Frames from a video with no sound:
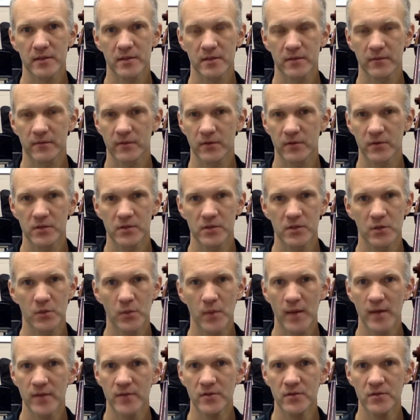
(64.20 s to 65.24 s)
the first 2
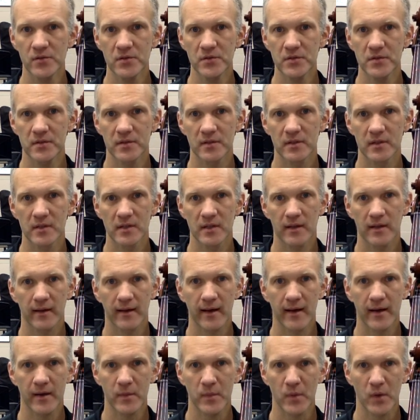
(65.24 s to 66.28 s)
measures until I
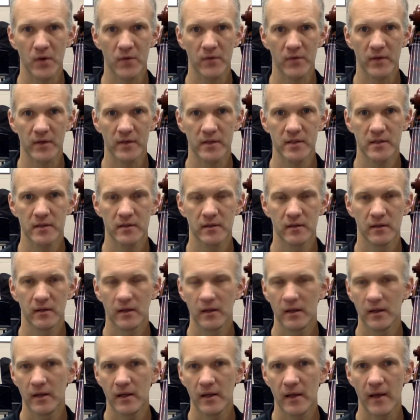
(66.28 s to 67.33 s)
got it perfect,
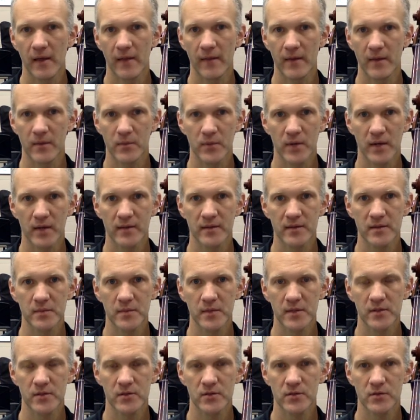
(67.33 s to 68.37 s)
and then practice
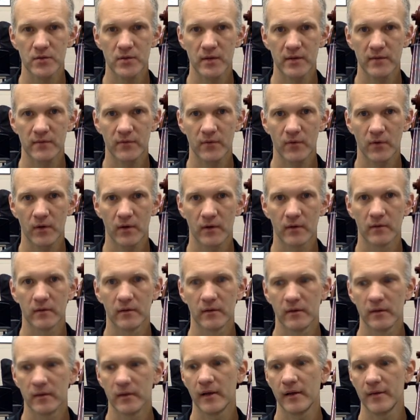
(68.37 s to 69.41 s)
measures 3 and 4,
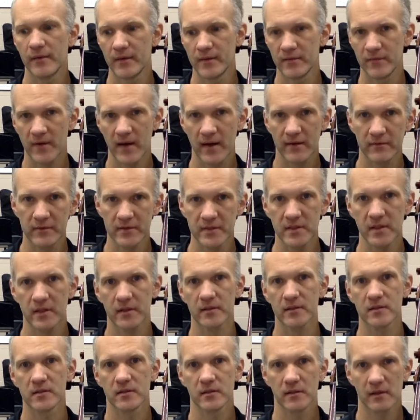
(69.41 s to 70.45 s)
and then 5 and
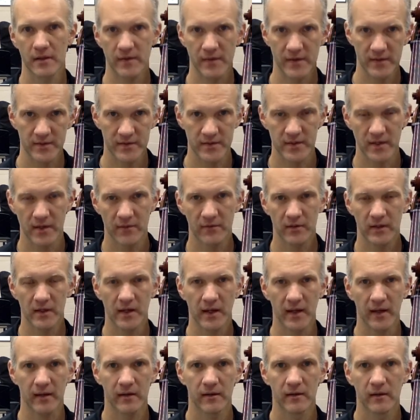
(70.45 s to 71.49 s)
6, and then 7 and
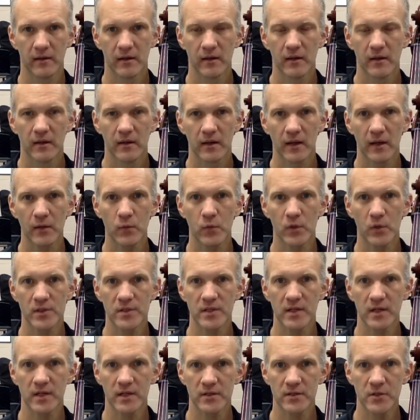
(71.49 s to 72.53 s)
8. And once you
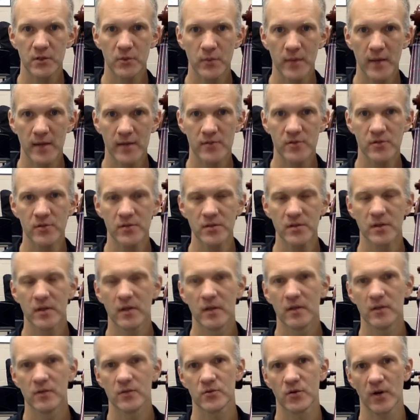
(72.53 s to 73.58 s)
get 2 measures,
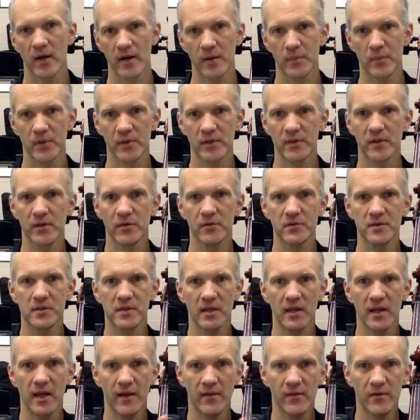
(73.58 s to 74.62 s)
try to put those
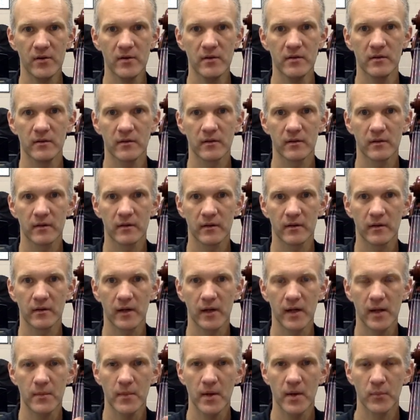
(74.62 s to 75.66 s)
together and
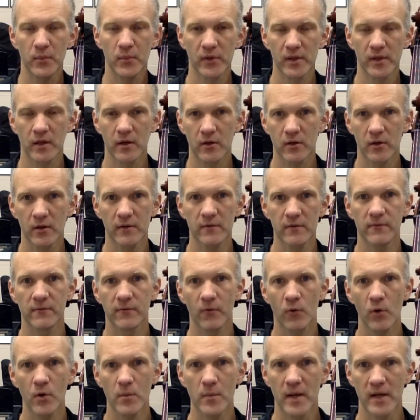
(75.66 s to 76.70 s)
come up with a good
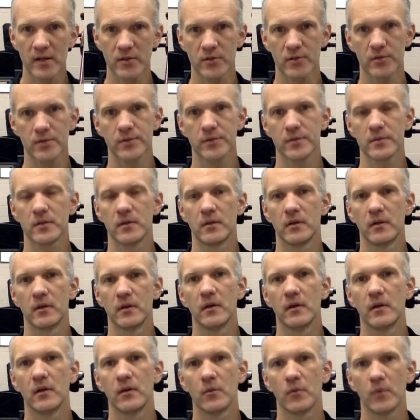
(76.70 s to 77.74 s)
4 measures.
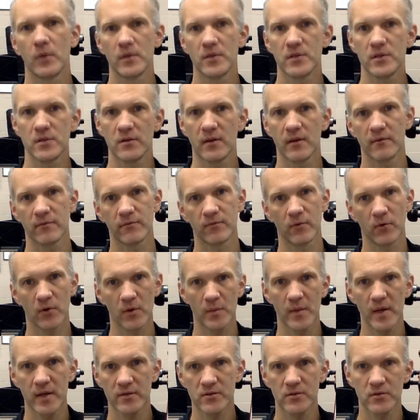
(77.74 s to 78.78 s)
Once you get 4
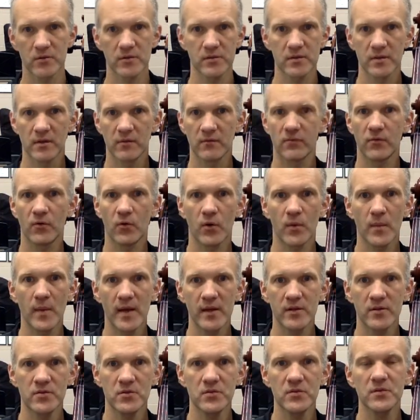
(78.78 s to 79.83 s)
measures and 4
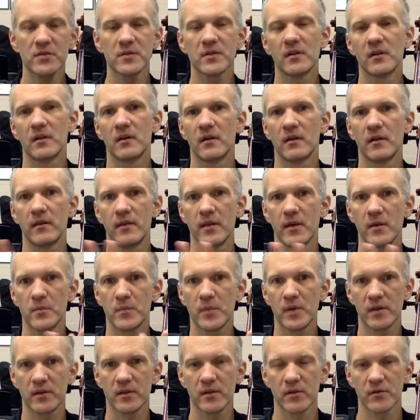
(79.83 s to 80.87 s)
measures, then
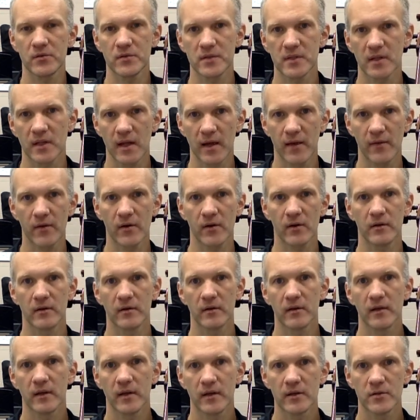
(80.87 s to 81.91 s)
put those together
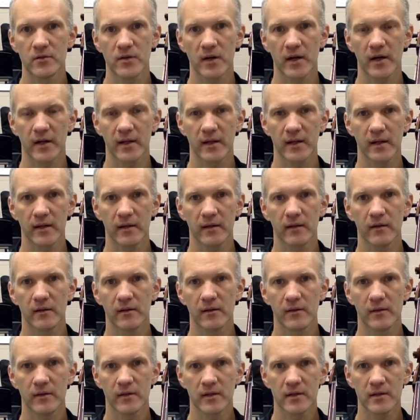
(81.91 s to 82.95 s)
and try to get
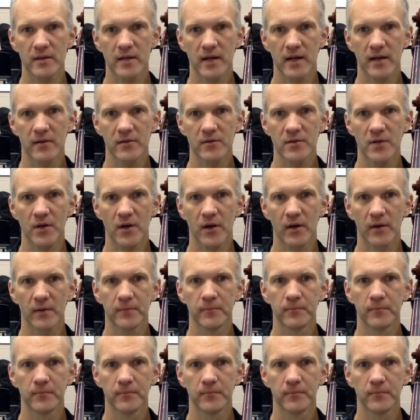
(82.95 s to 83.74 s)
the entire song.